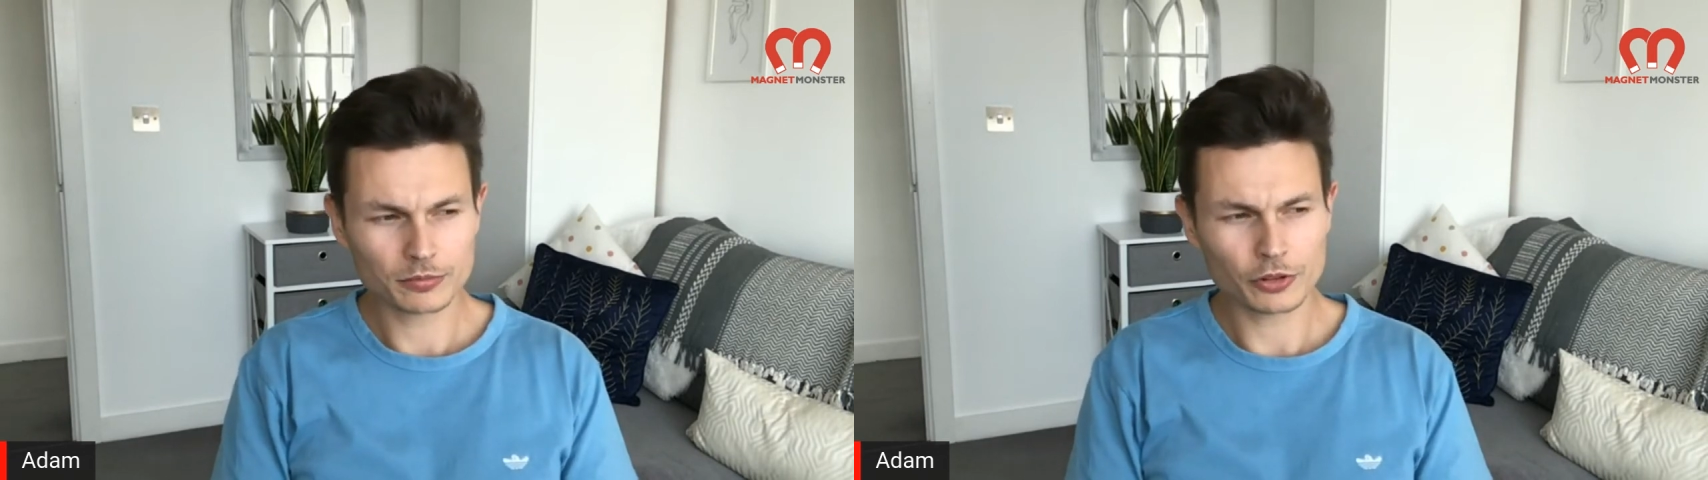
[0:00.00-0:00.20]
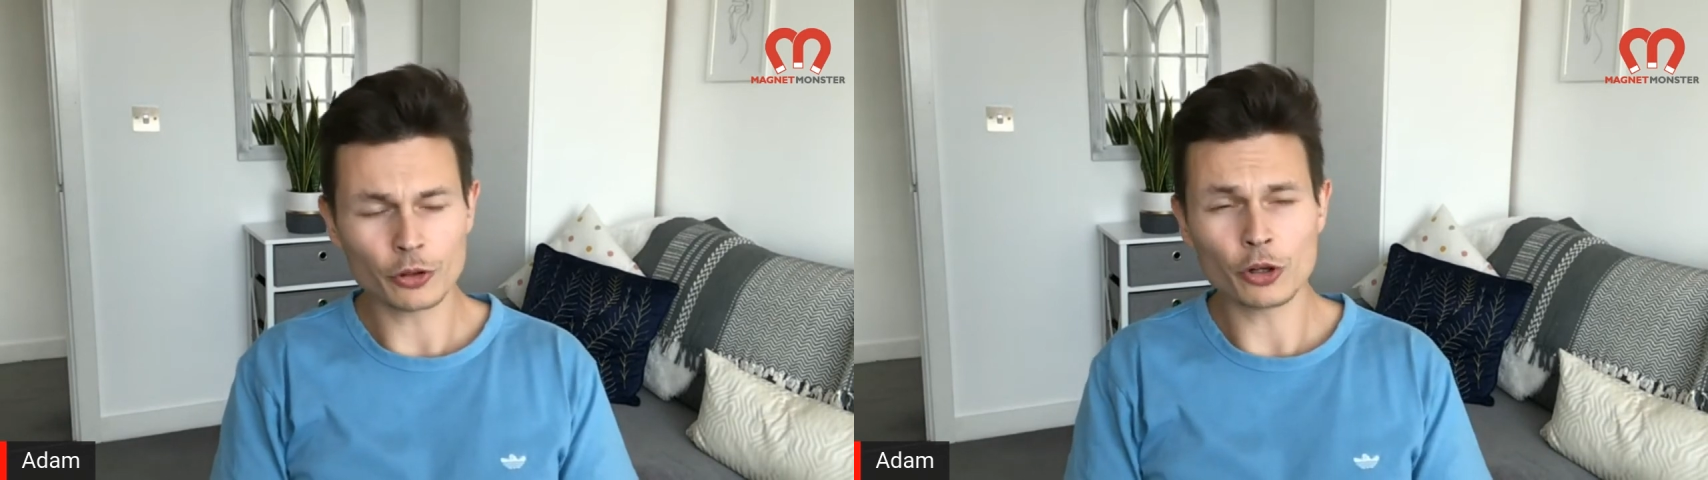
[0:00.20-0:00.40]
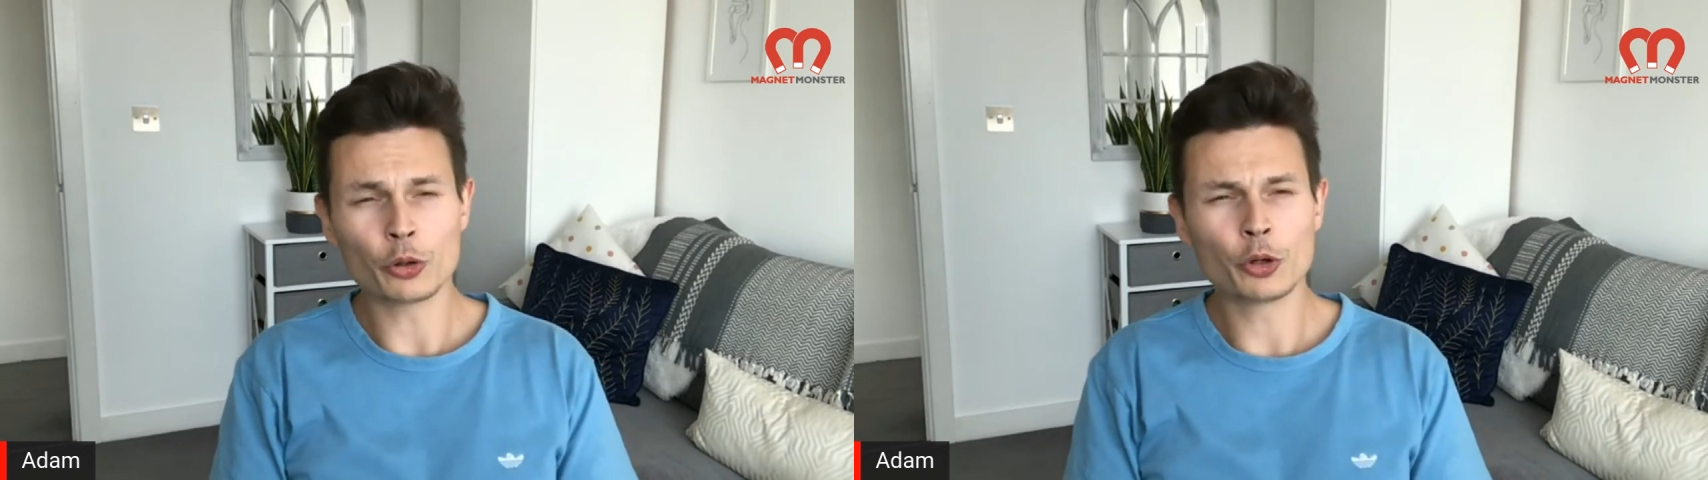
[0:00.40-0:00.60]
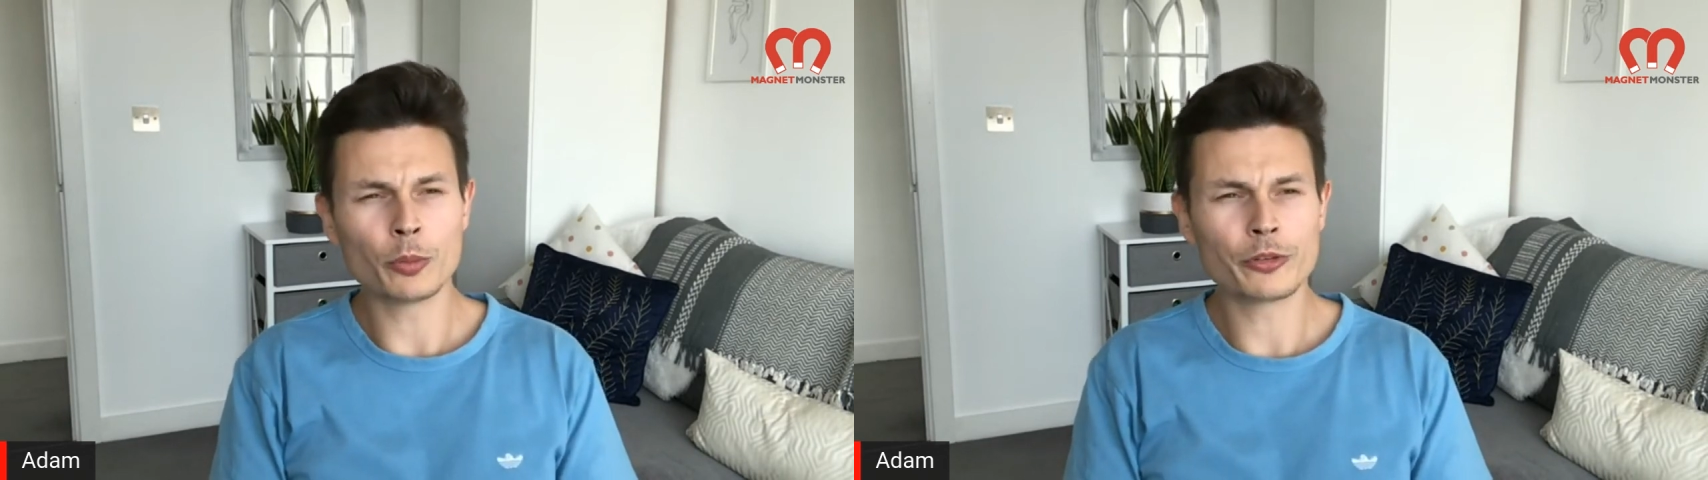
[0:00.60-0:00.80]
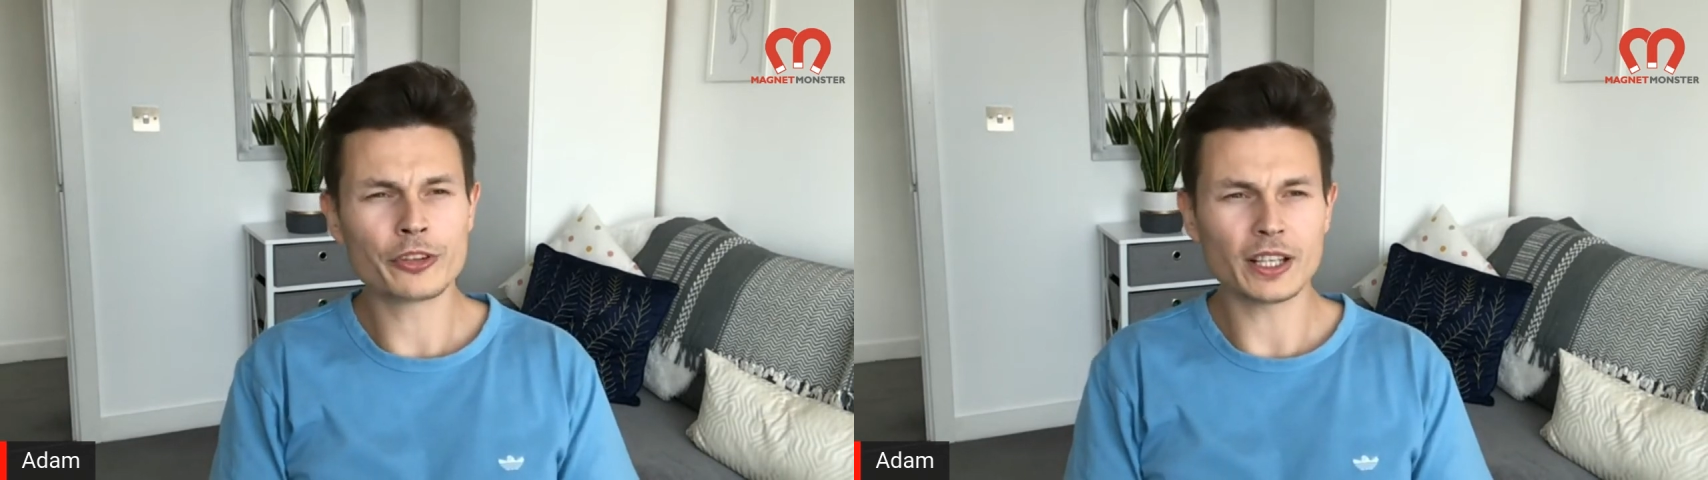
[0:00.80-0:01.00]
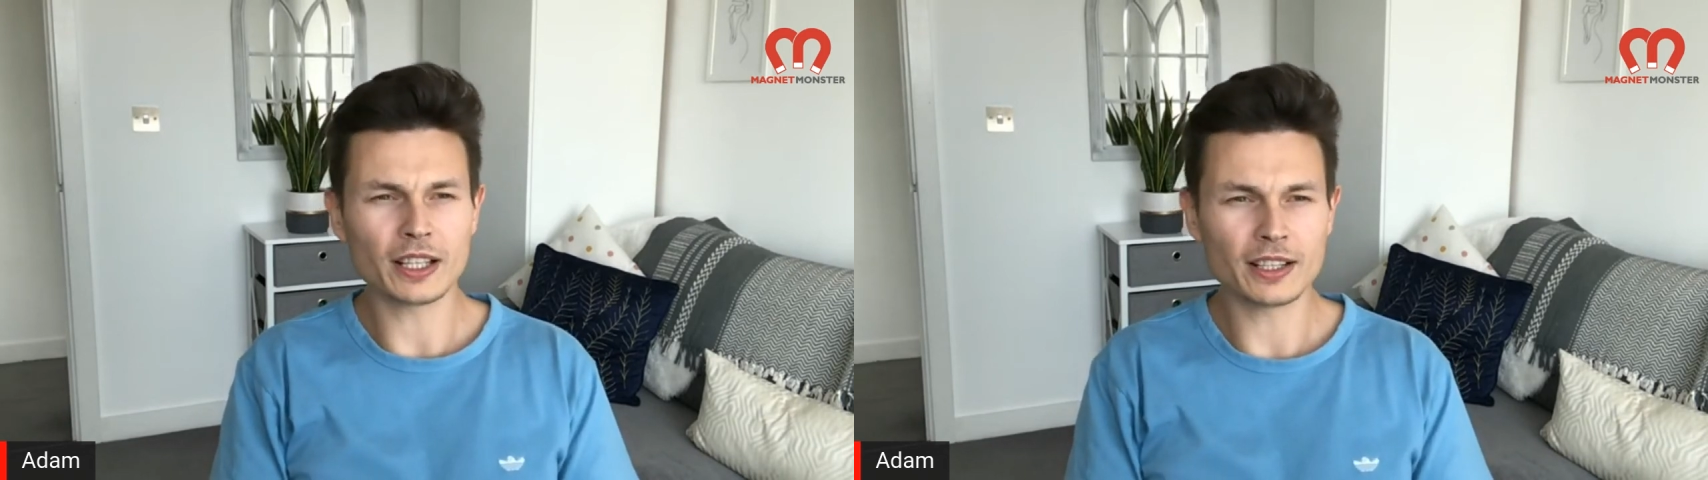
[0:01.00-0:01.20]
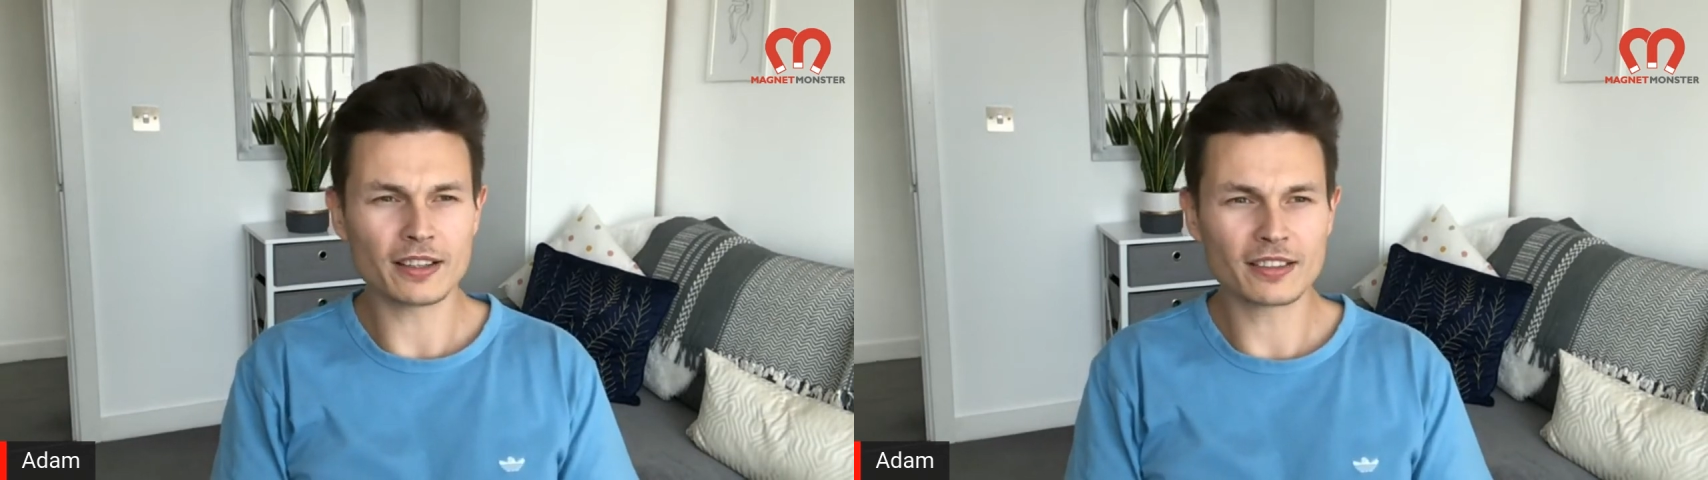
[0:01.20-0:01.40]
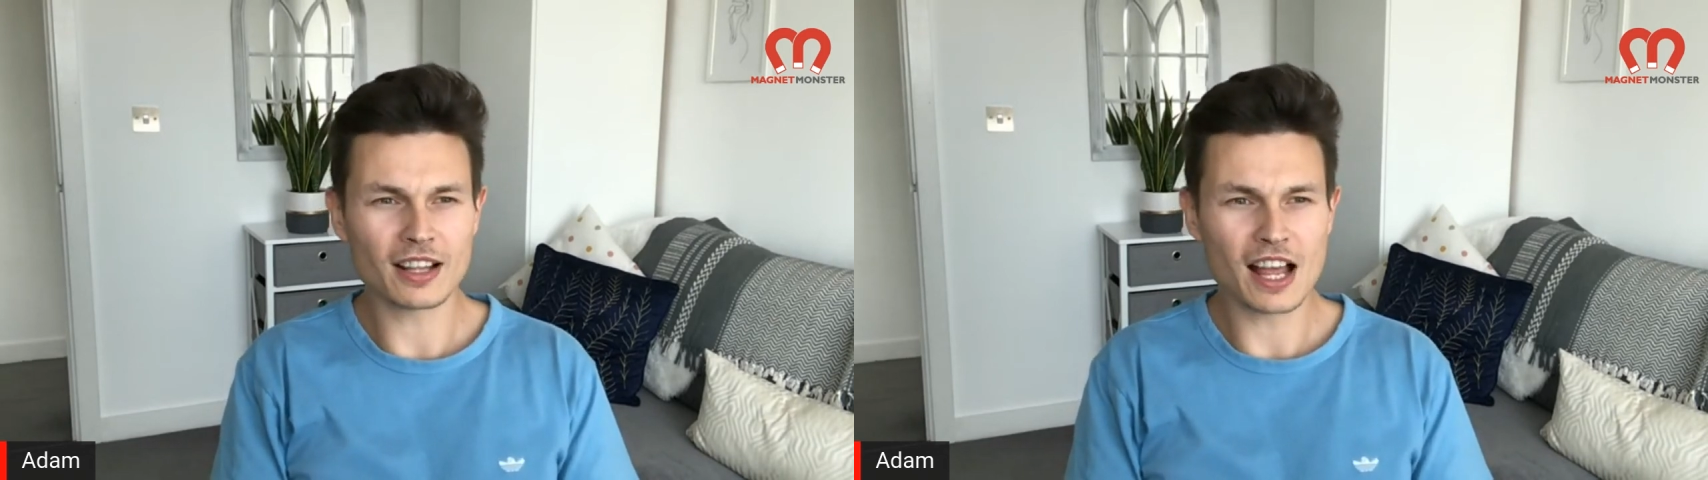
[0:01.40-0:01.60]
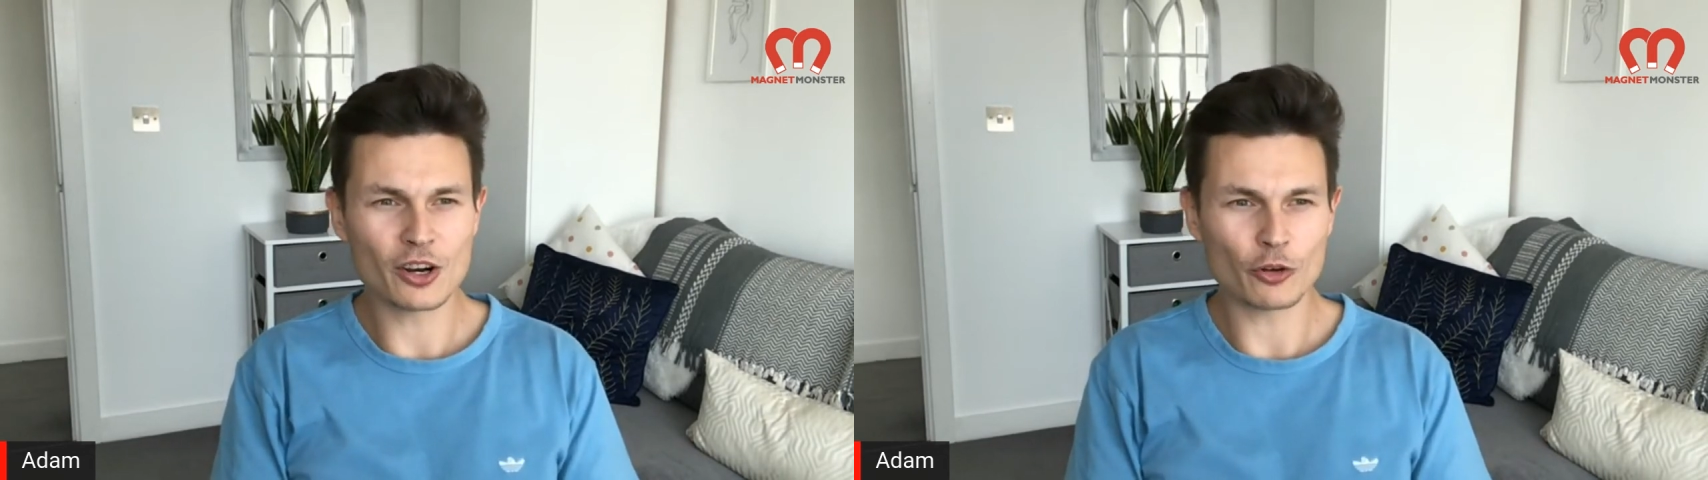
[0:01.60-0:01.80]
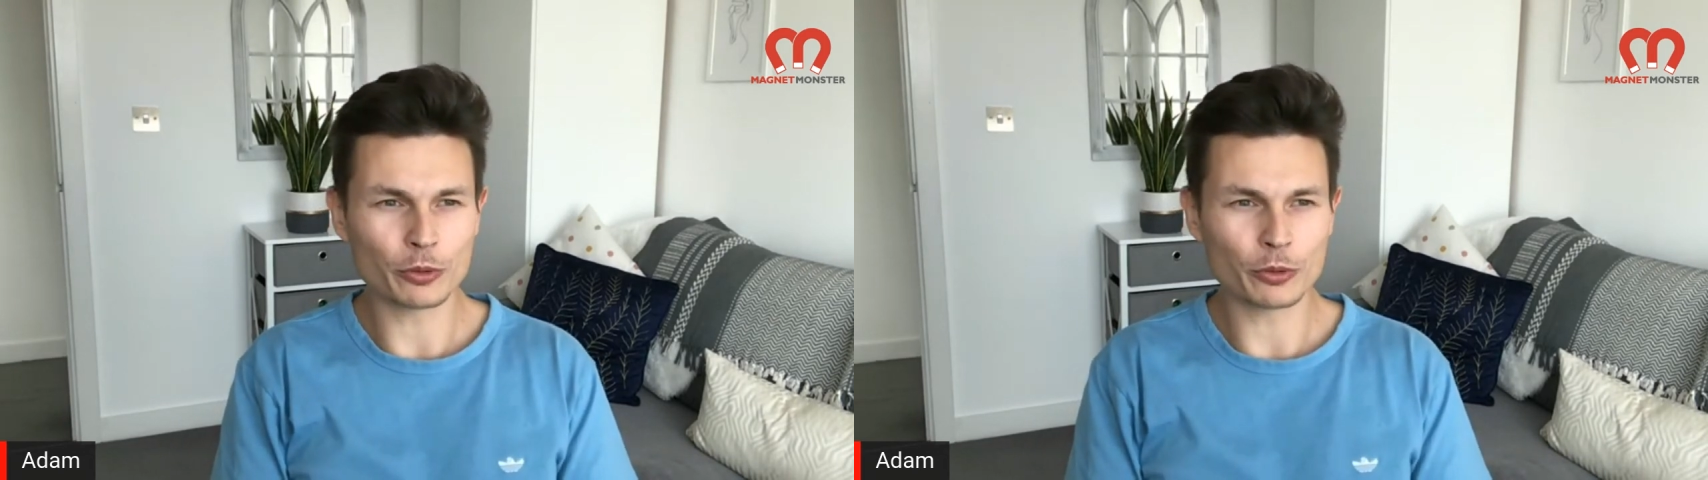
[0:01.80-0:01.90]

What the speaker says: don't know who I'm stealing this line off,